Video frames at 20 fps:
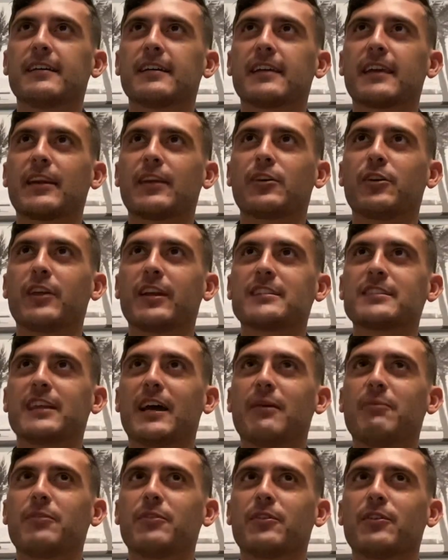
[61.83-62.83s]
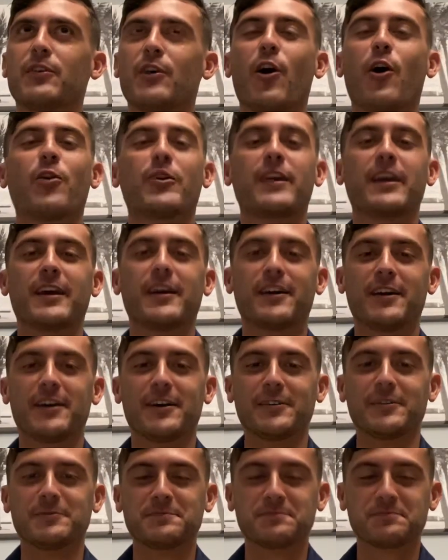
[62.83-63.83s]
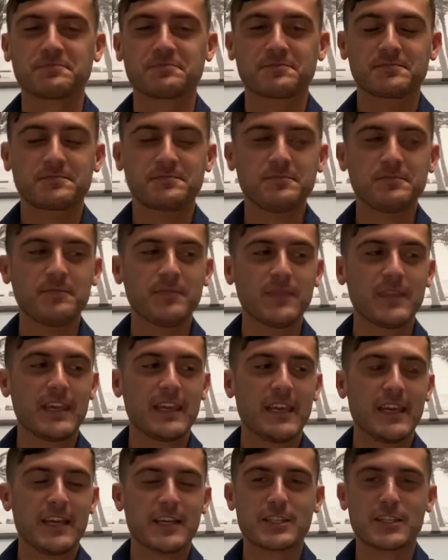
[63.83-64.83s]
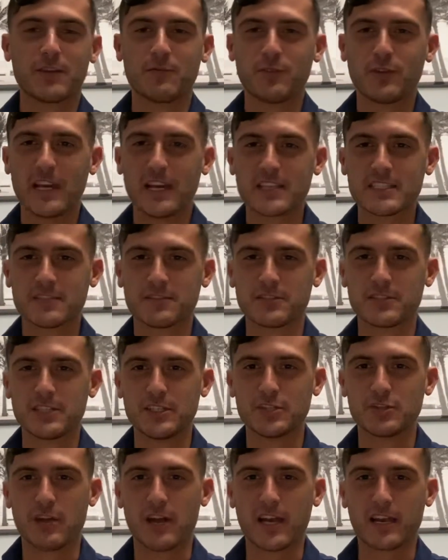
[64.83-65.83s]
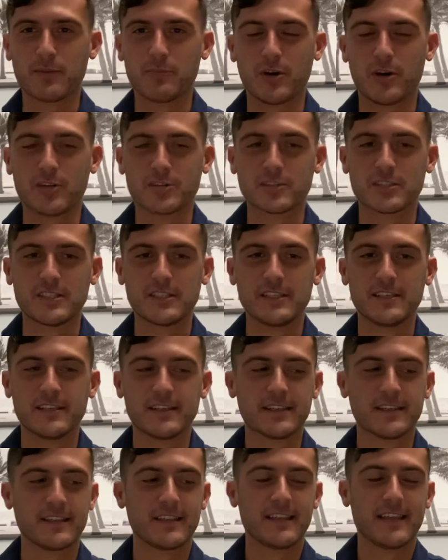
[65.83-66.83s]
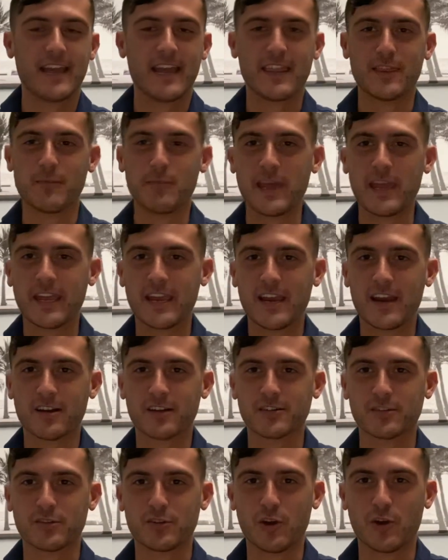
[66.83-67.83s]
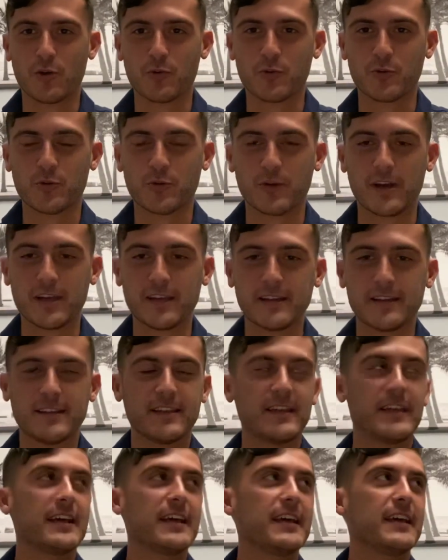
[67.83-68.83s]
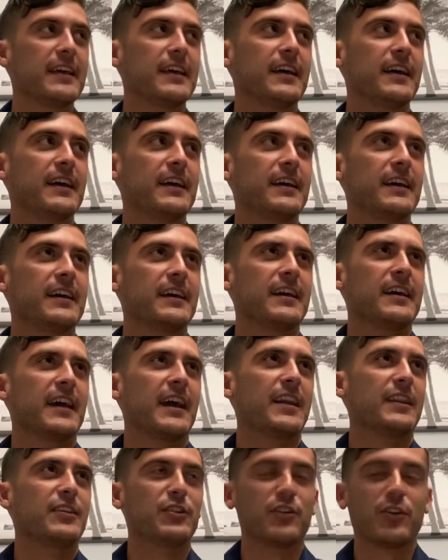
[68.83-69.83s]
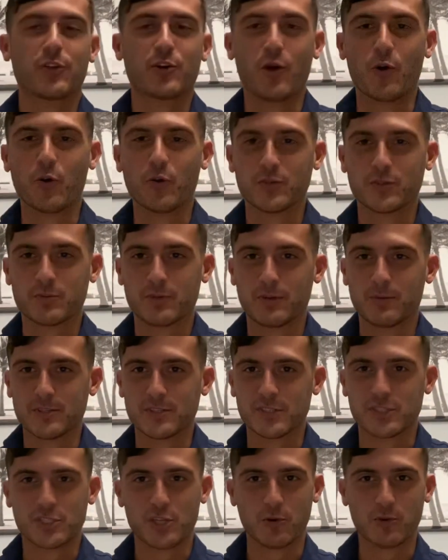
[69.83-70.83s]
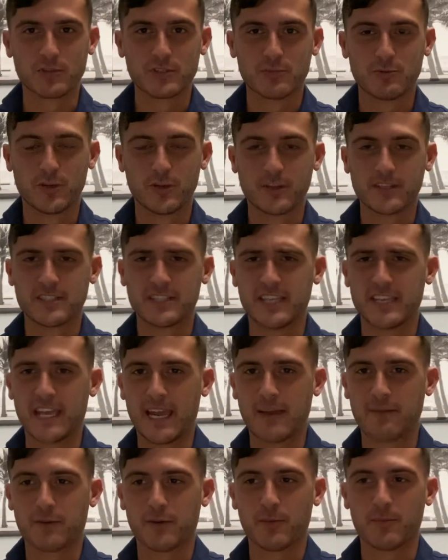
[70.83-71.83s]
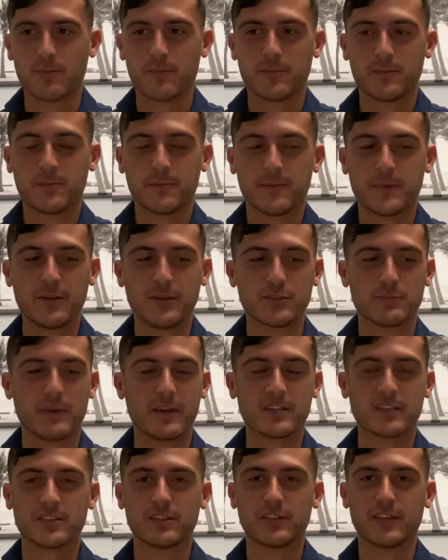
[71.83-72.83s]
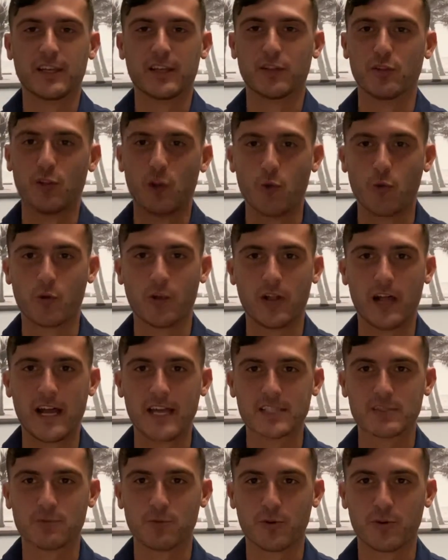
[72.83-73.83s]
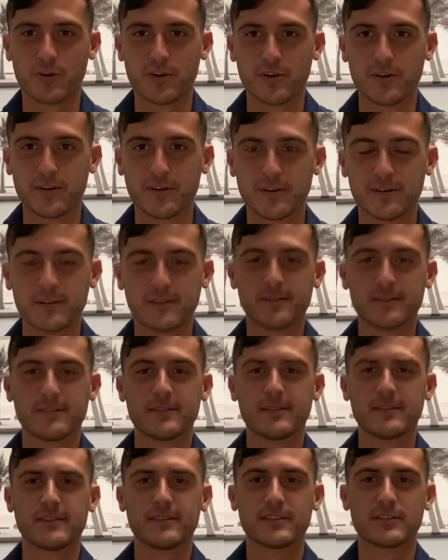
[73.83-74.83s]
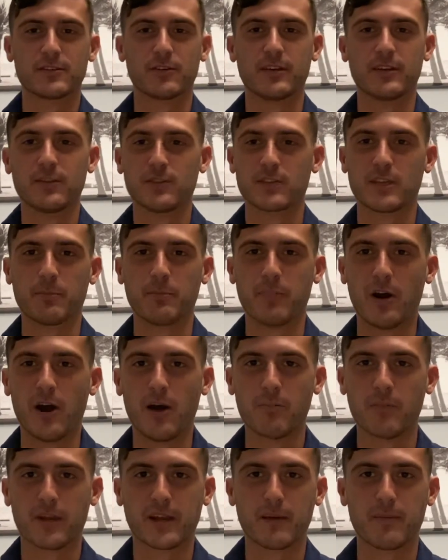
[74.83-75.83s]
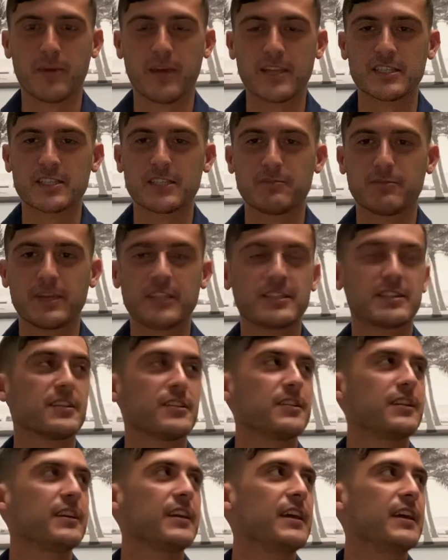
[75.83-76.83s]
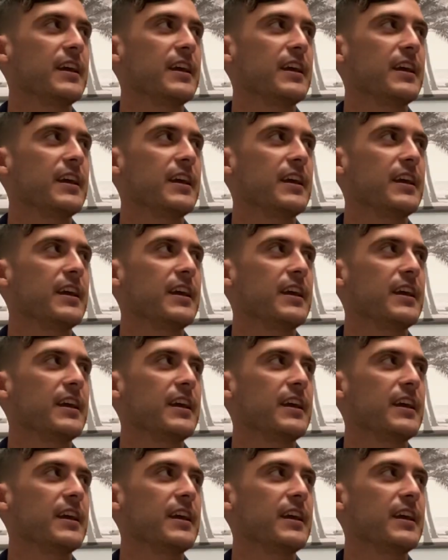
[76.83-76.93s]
Get a good example. Oh yeah. So if you guys have seen Dragon Ball Z and the main character Goku, right? And you know Goku is pretty much a chosen one because he was basically a low class warrior. So he was a bum, like a peasant basically.